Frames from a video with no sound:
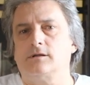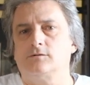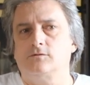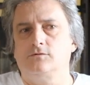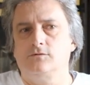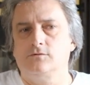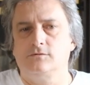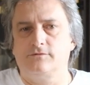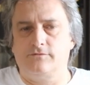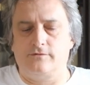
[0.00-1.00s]
and to do
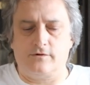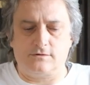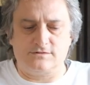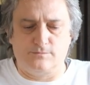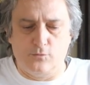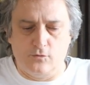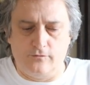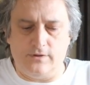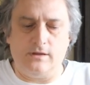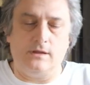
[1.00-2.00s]
the first
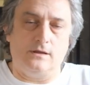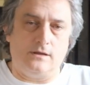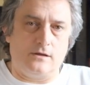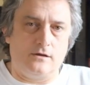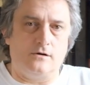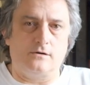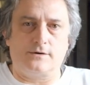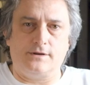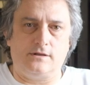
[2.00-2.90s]
movie in color in